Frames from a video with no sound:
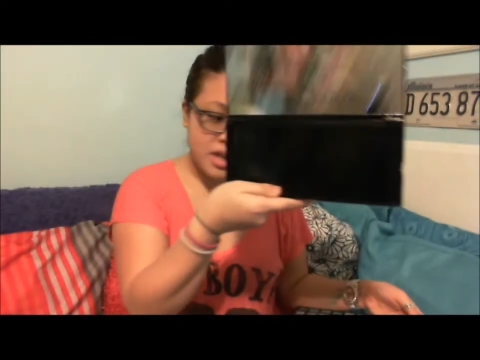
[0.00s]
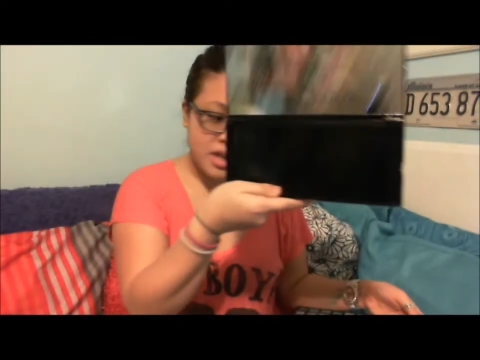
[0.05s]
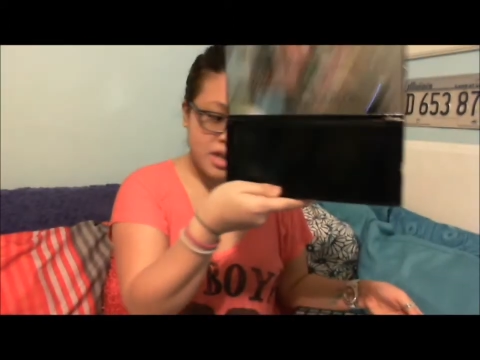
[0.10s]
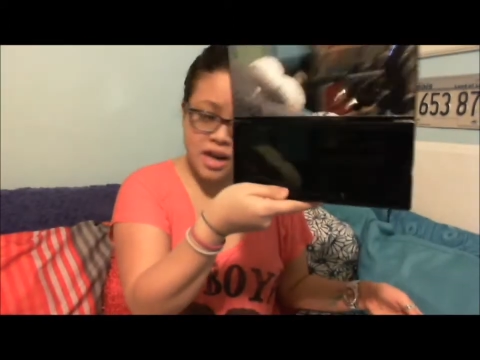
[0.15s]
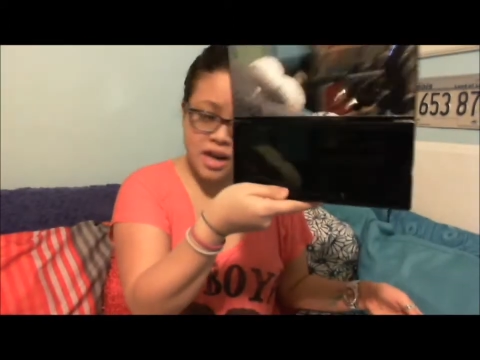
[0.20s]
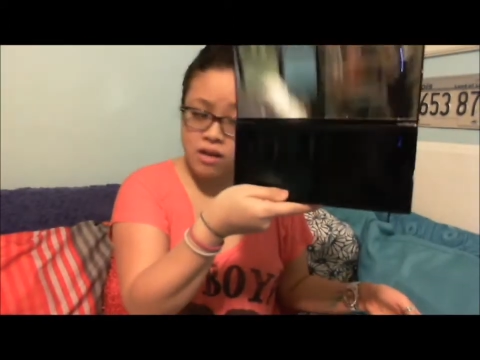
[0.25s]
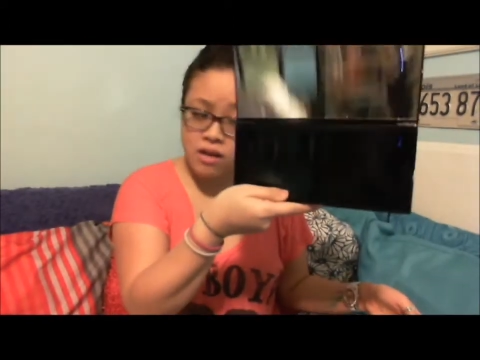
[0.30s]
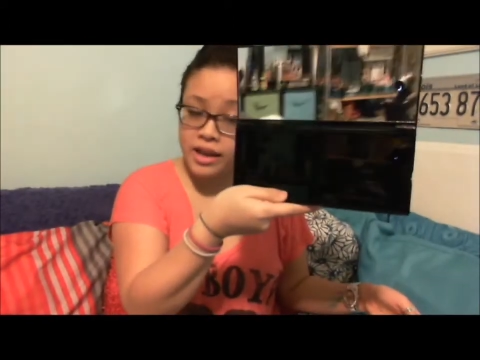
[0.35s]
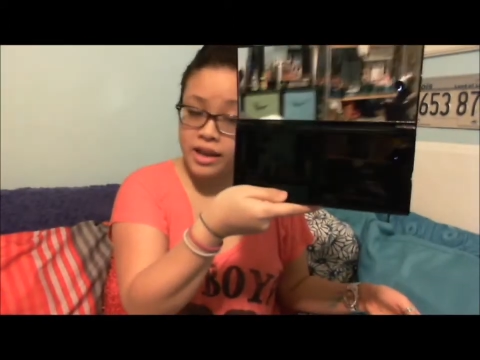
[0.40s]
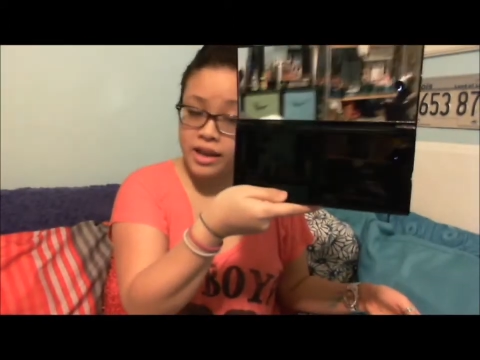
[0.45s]

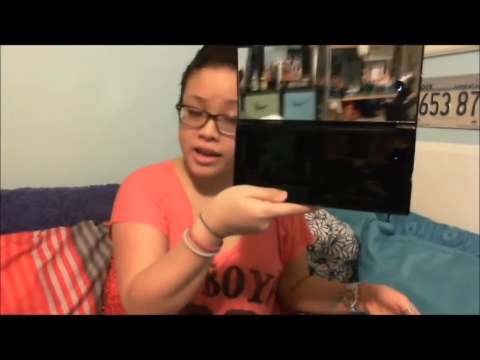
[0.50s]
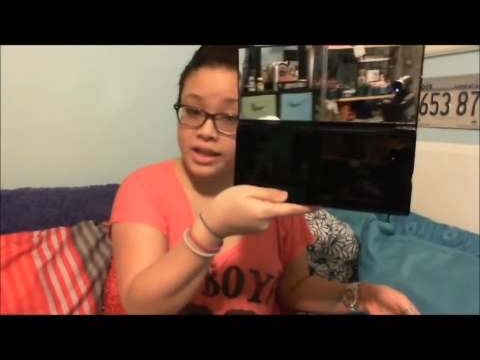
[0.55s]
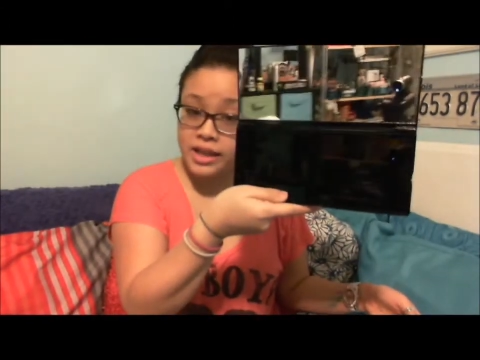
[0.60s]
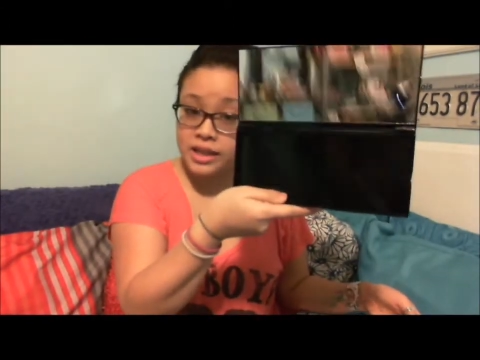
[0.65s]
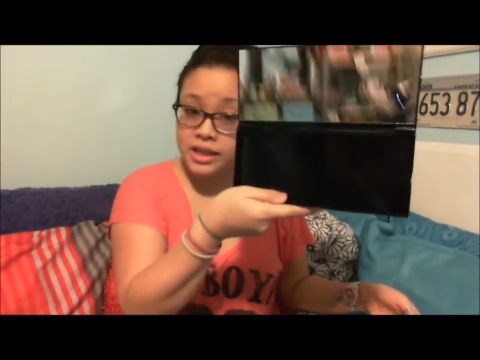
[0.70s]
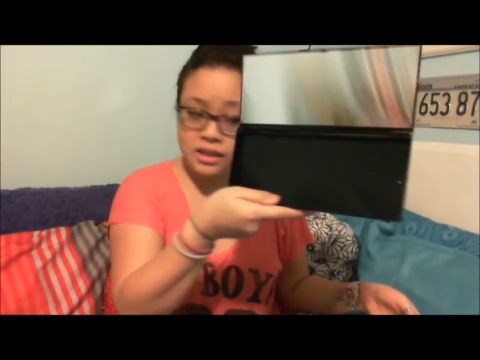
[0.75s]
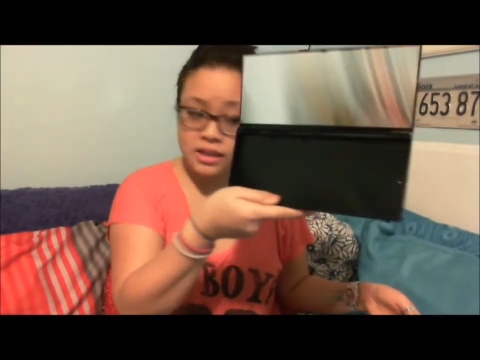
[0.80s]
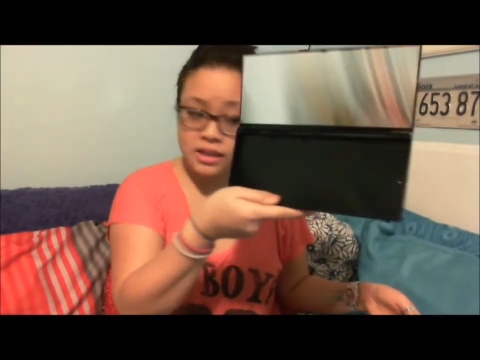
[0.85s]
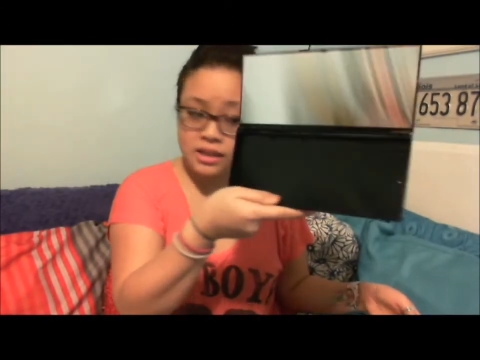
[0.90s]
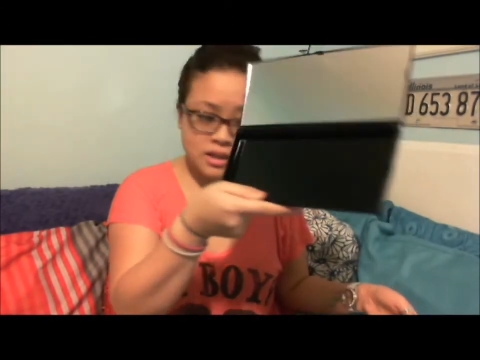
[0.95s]
out like
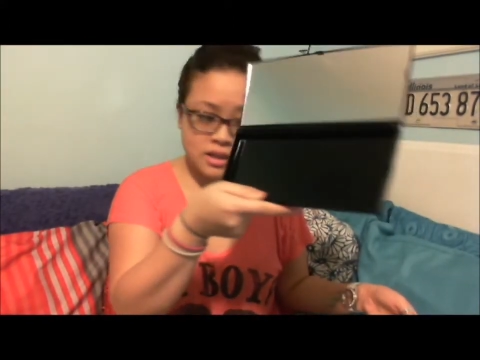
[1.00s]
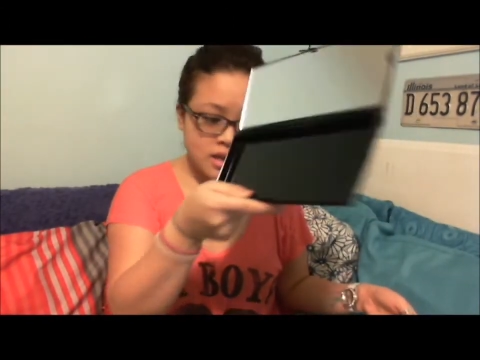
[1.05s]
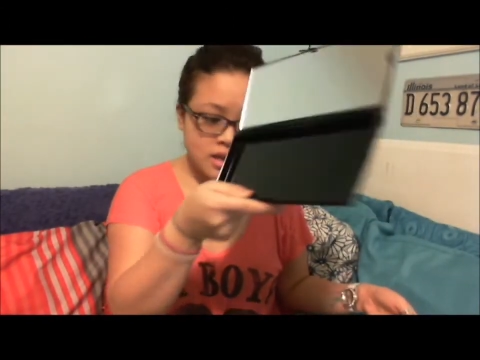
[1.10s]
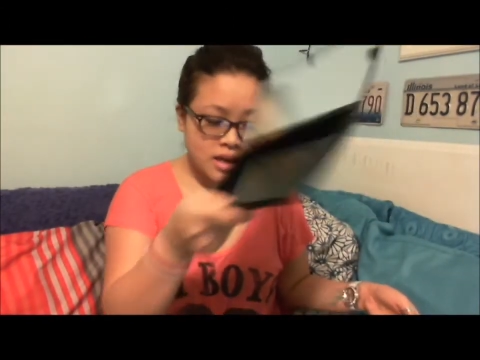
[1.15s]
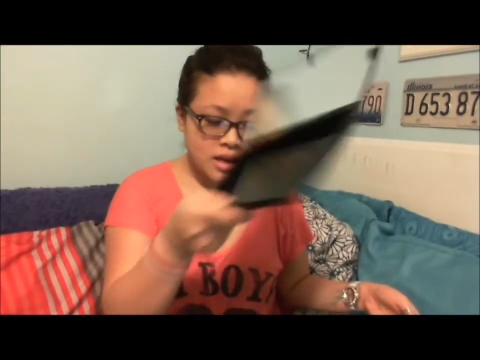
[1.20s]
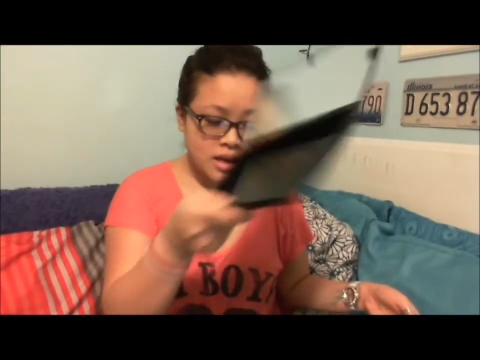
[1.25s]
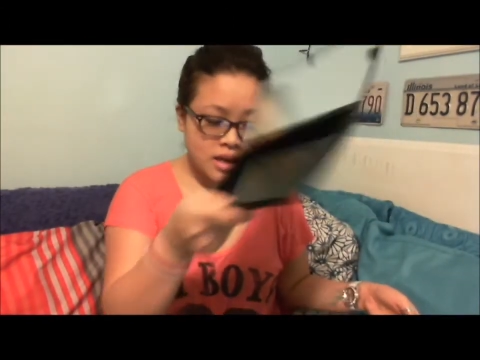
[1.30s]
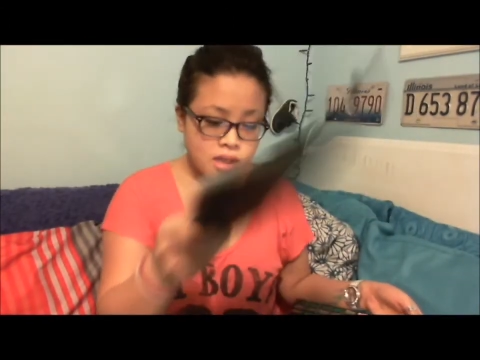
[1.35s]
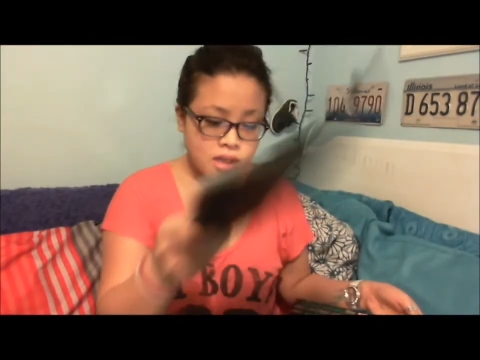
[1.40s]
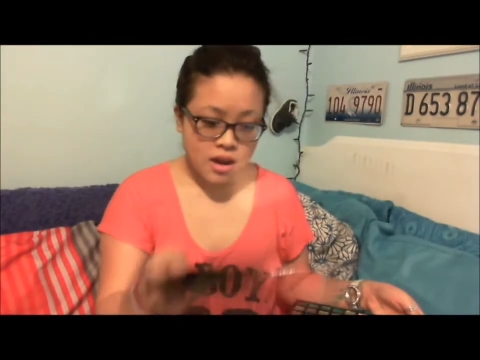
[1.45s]
this.
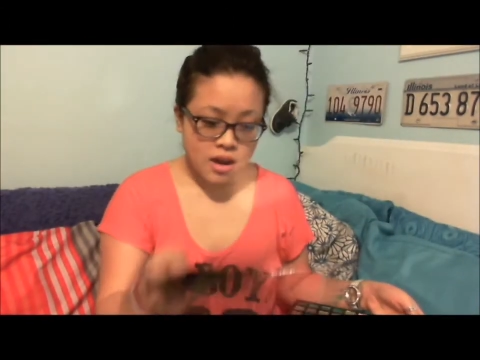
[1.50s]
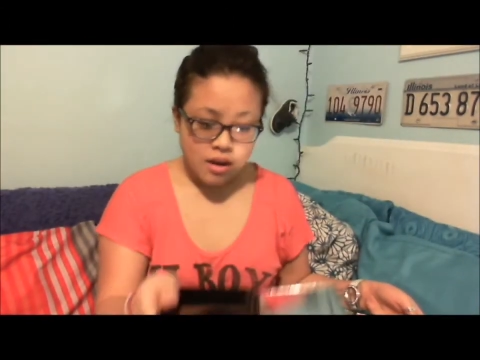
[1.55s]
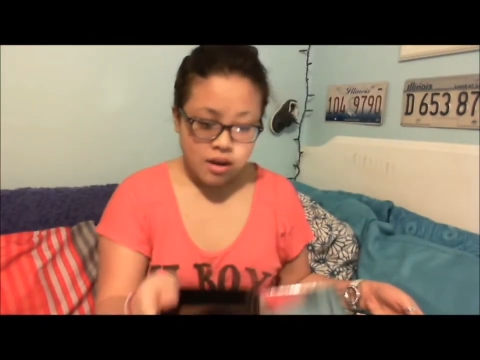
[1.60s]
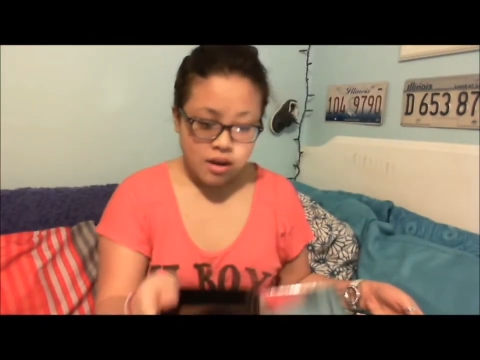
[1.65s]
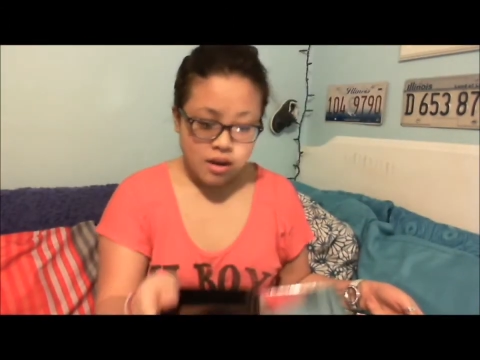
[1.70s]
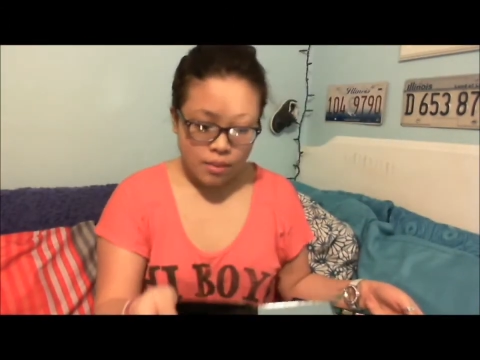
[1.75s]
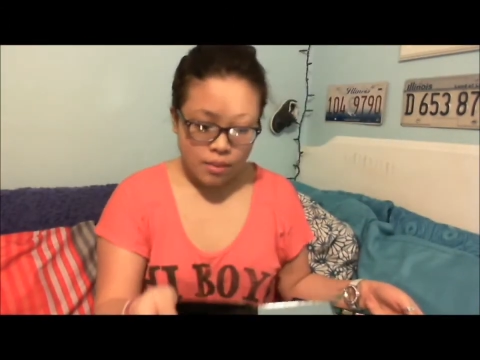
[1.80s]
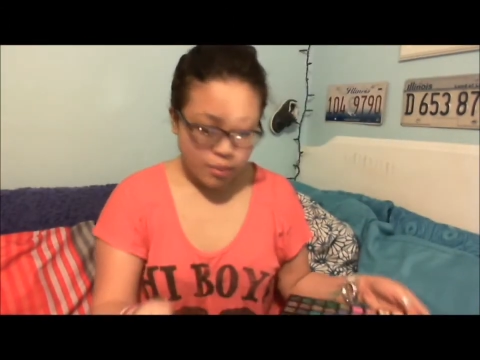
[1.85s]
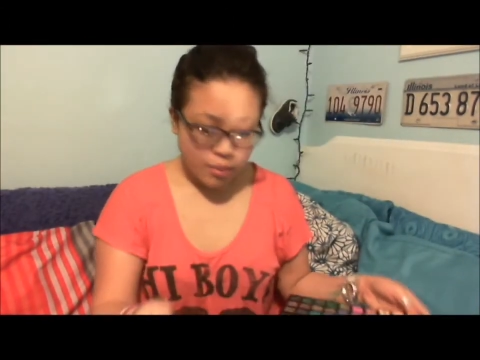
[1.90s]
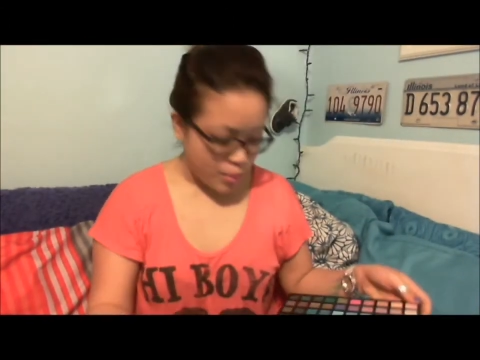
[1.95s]

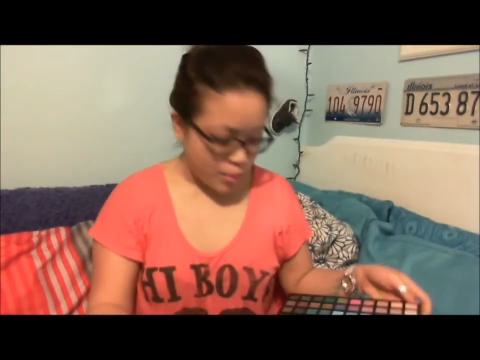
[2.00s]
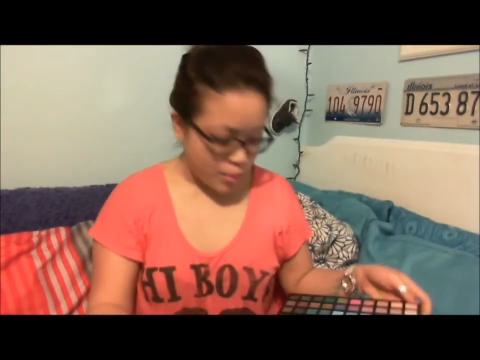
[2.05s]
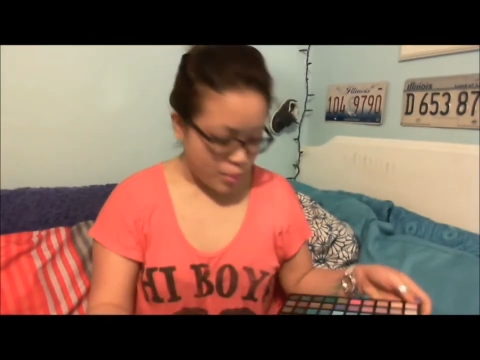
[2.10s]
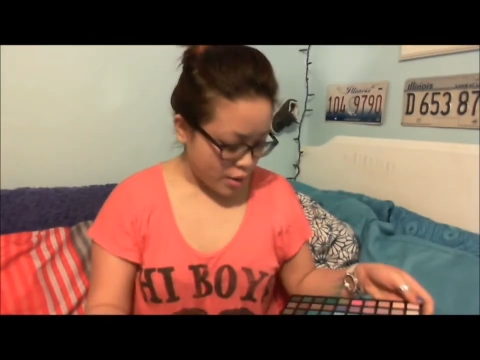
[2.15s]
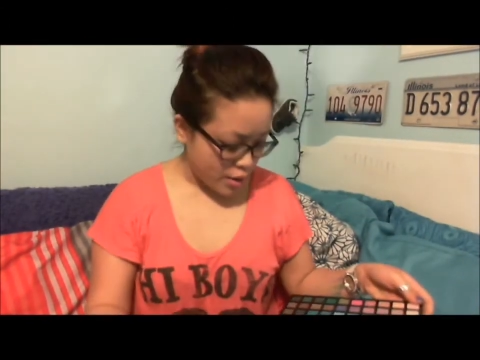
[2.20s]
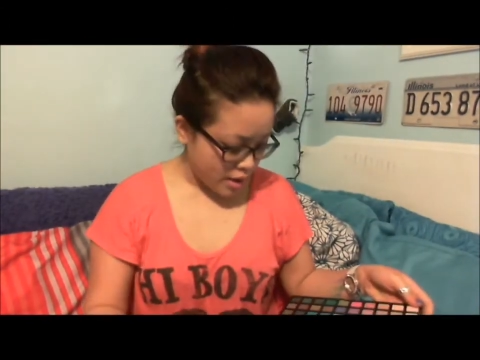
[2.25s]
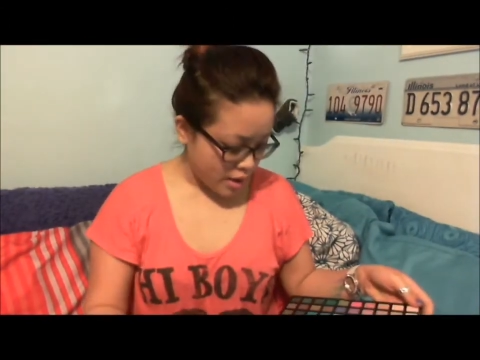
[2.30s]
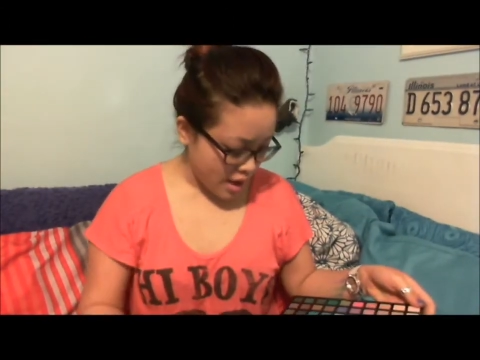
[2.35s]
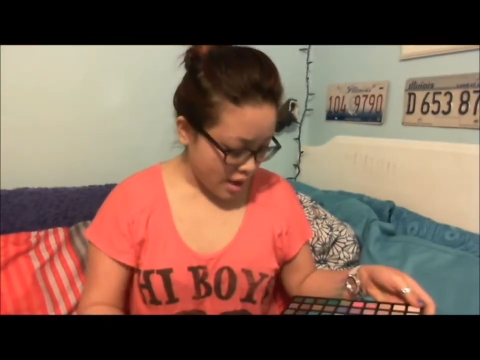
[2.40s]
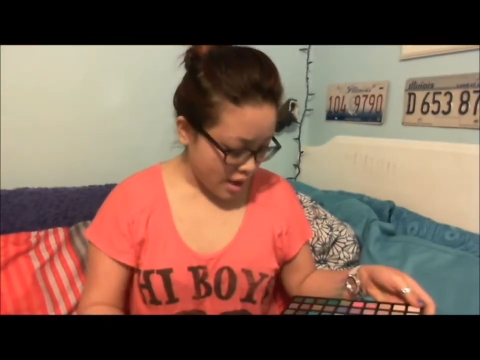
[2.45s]

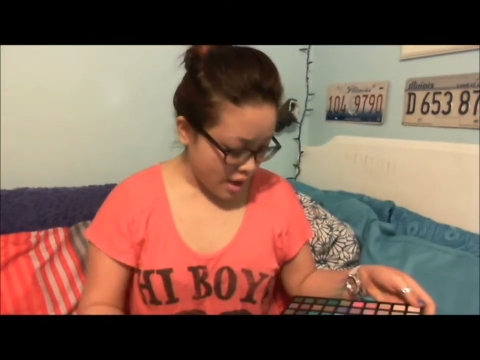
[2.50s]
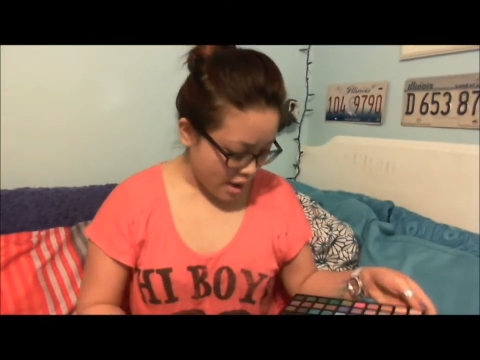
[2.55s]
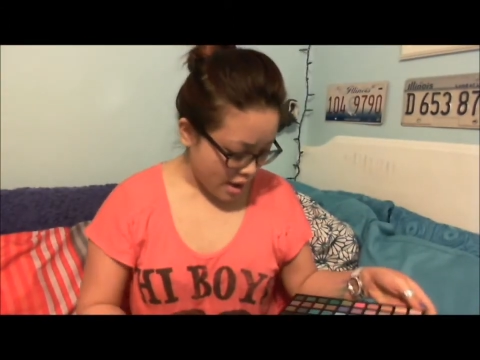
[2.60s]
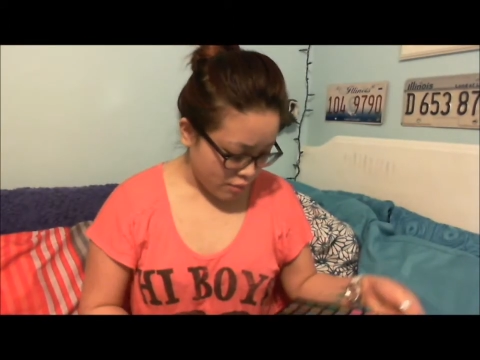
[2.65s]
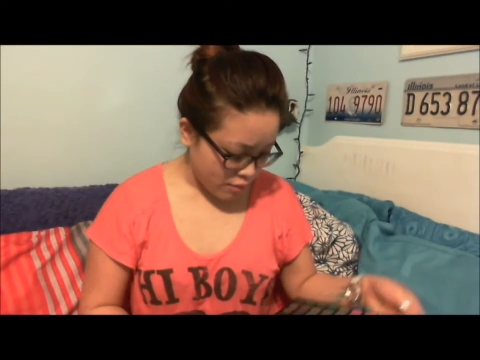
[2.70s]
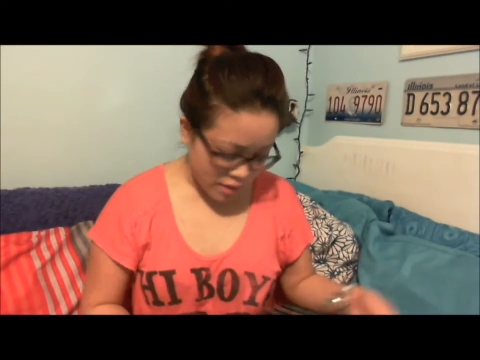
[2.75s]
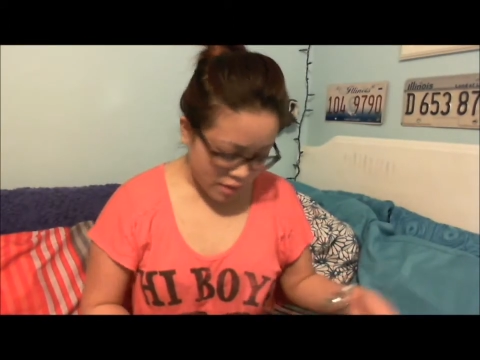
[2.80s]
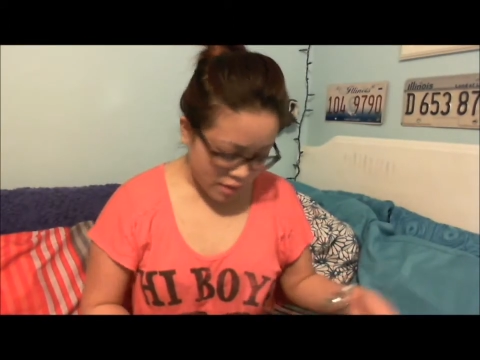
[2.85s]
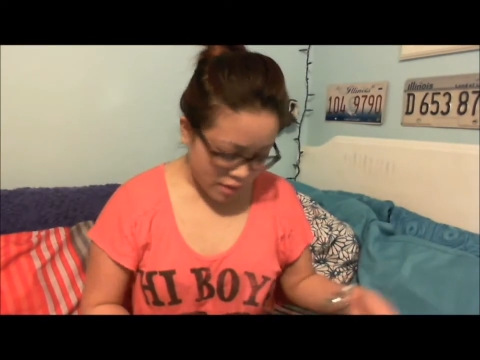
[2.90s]
But yeah, I really